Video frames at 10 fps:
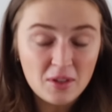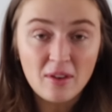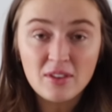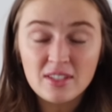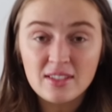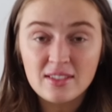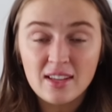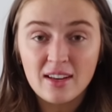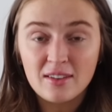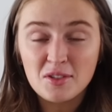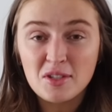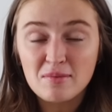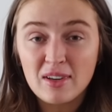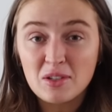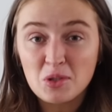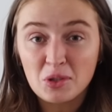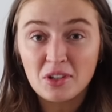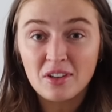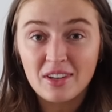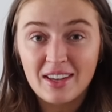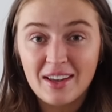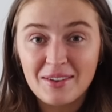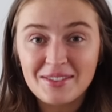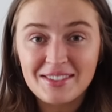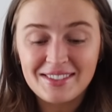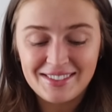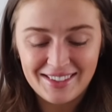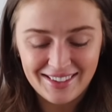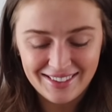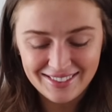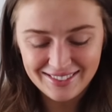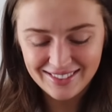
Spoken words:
So ever since then, she's made sugar cookie houses and